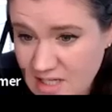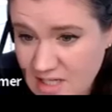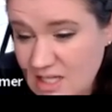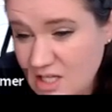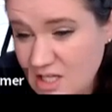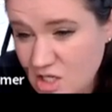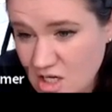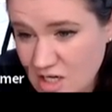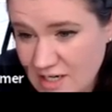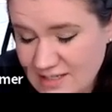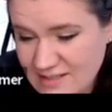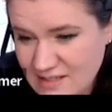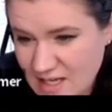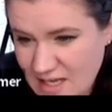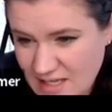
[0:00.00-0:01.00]
here is
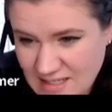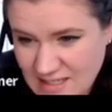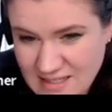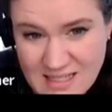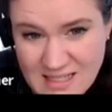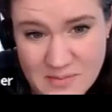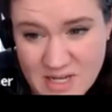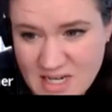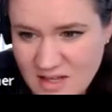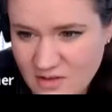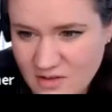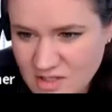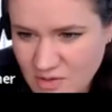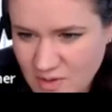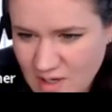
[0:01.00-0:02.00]
going to be another,
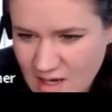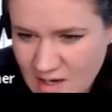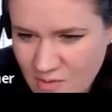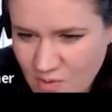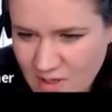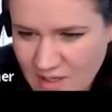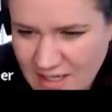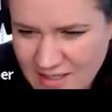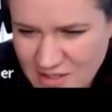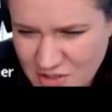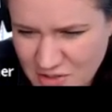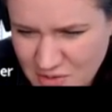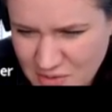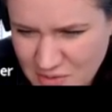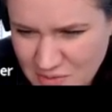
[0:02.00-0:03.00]
so the height 1, height
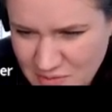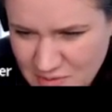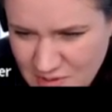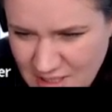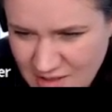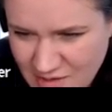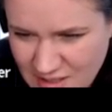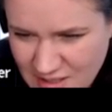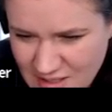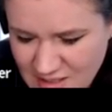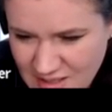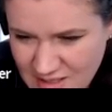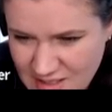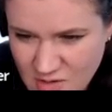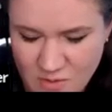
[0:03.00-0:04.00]
2. I know
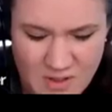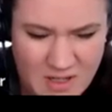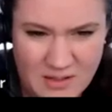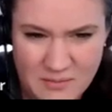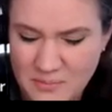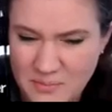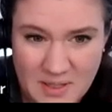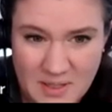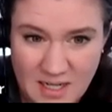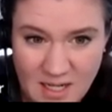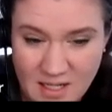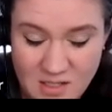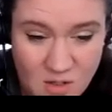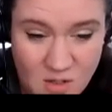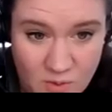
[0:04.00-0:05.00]
it's annoying, but
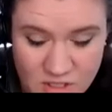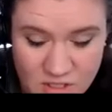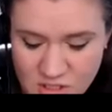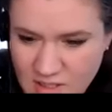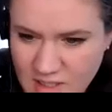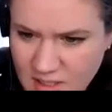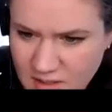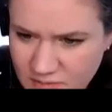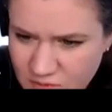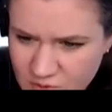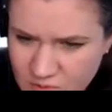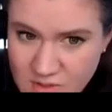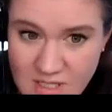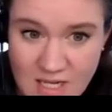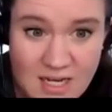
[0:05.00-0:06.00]
I don't want you to get
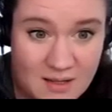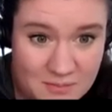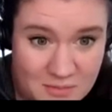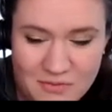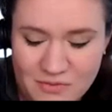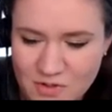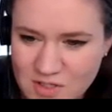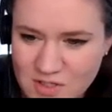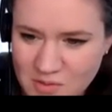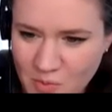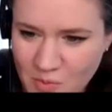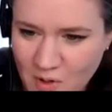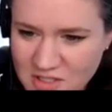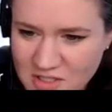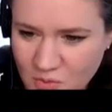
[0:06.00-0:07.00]
confused, and I'm confusing you
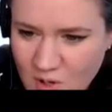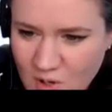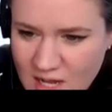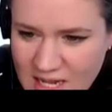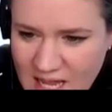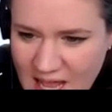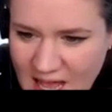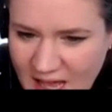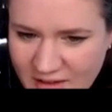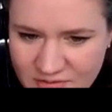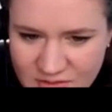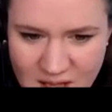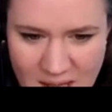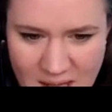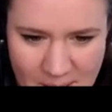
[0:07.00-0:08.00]
more. So 1/2,
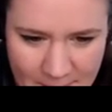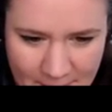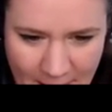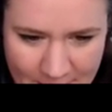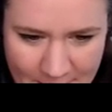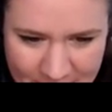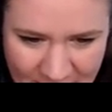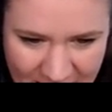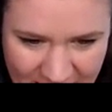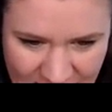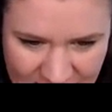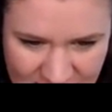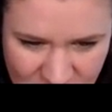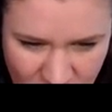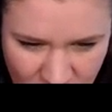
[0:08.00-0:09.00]
my
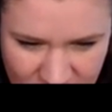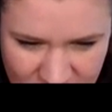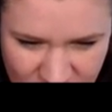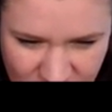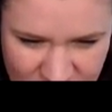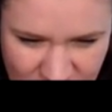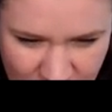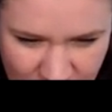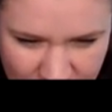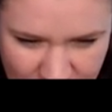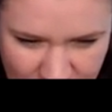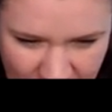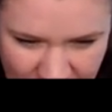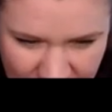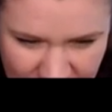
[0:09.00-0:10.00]
base. All right, so this is my
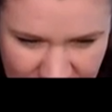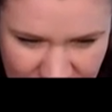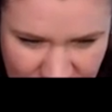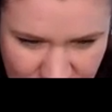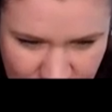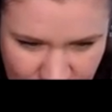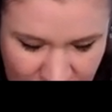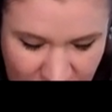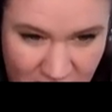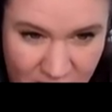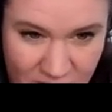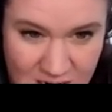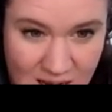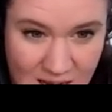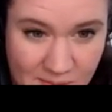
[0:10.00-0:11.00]
base, but I don't have a
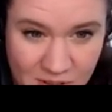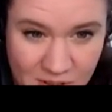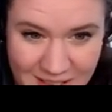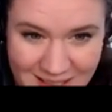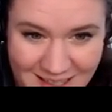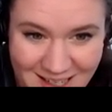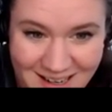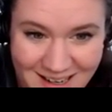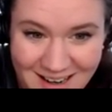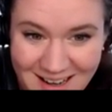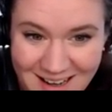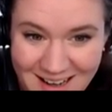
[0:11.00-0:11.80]
number here.